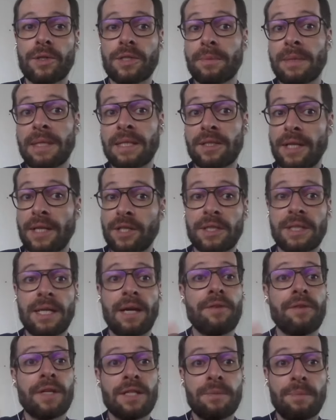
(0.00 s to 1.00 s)
or some international
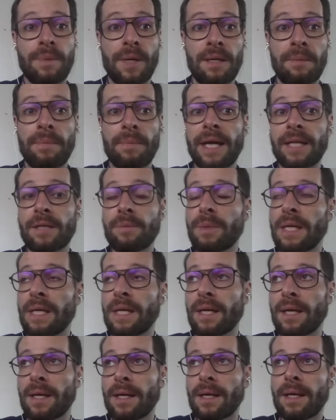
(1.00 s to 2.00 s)
governance body might
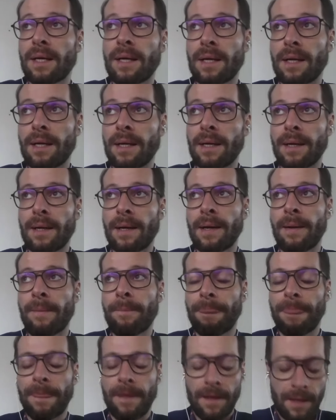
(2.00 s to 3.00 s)
be
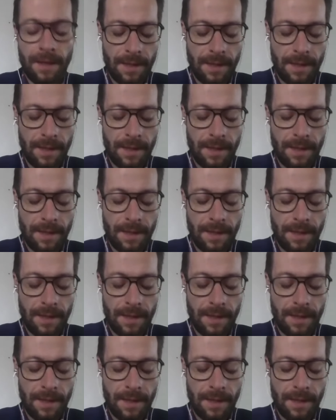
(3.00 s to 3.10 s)
on